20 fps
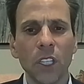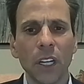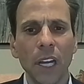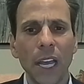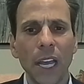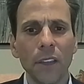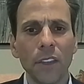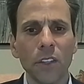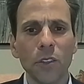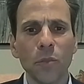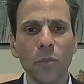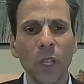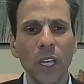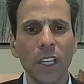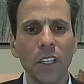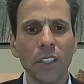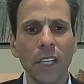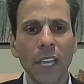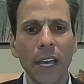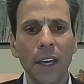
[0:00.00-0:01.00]
how this
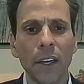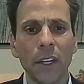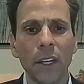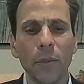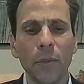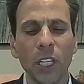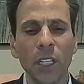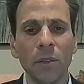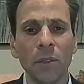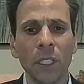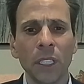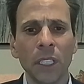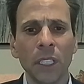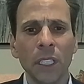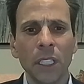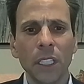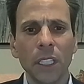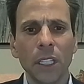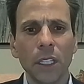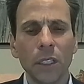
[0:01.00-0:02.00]
plays out. I mean,
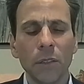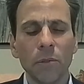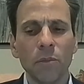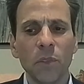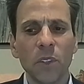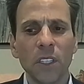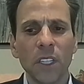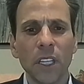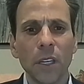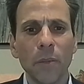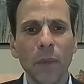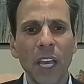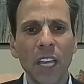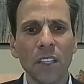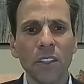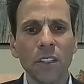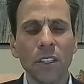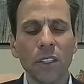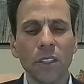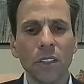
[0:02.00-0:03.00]

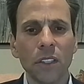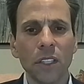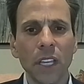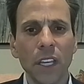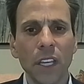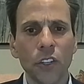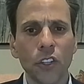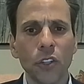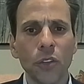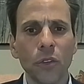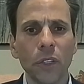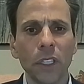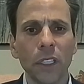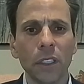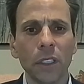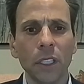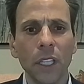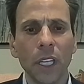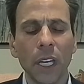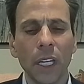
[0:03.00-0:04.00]
CMS is
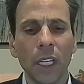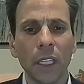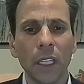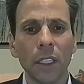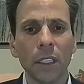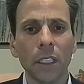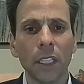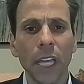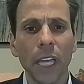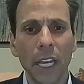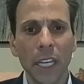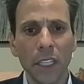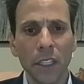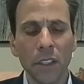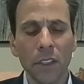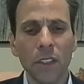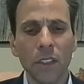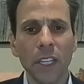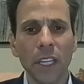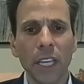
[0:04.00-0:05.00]
issuing
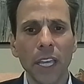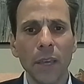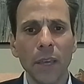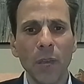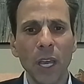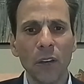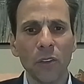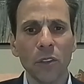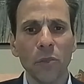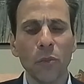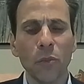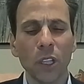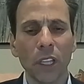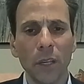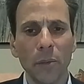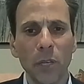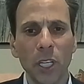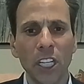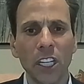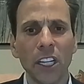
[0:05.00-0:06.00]
guidance. They came out with
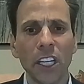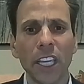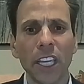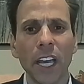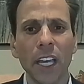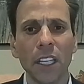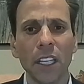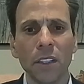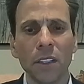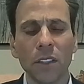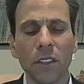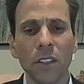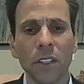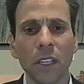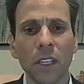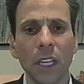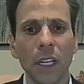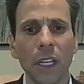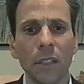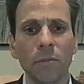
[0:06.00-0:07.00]
preliminary
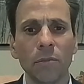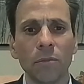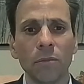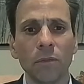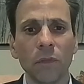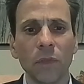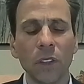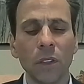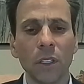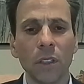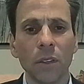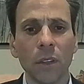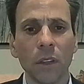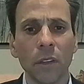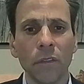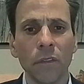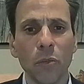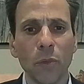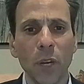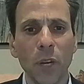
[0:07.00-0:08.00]
guidance a
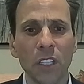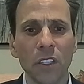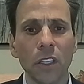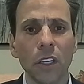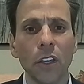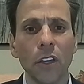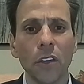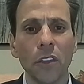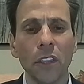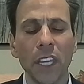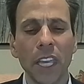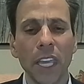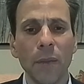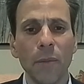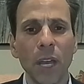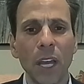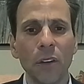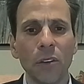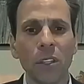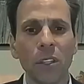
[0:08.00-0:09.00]
few months ago. They
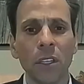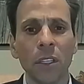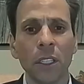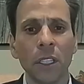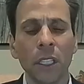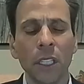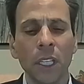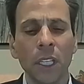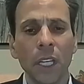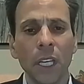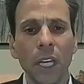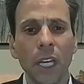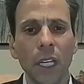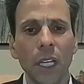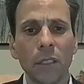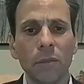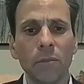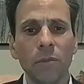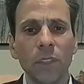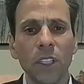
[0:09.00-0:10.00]
came out with
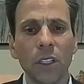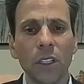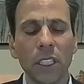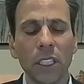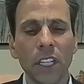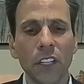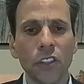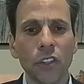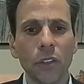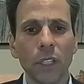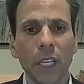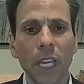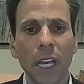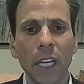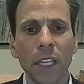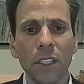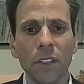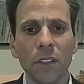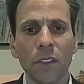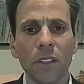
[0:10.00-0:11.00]
additional
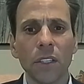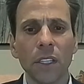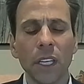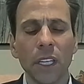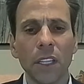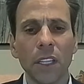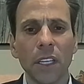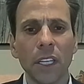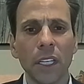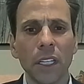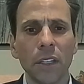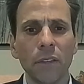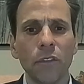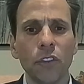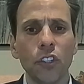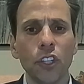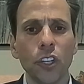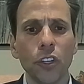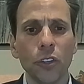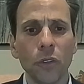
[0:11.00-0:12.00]
guidance at the end of
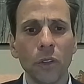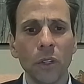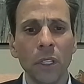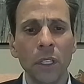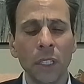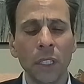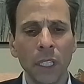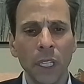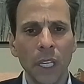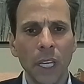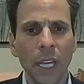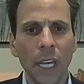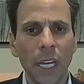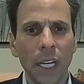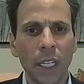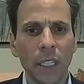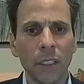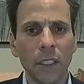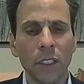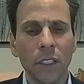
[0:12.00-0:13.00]
June
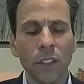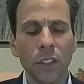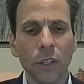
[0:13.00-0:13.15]
in